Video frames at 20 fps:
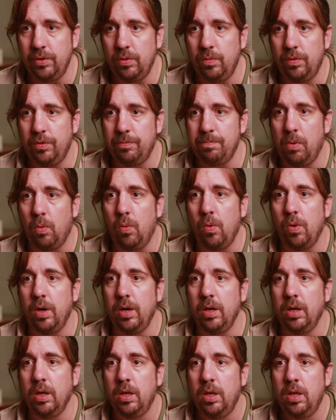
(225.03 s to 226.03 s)
who was
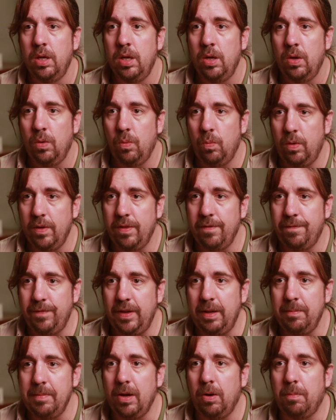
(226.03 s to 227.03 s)
born with a
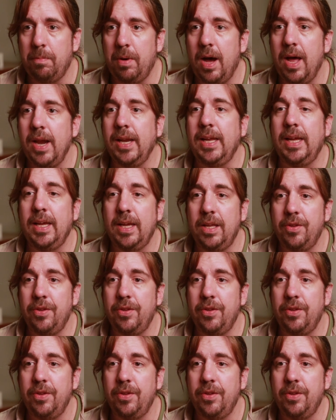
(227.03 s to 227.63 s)
female body.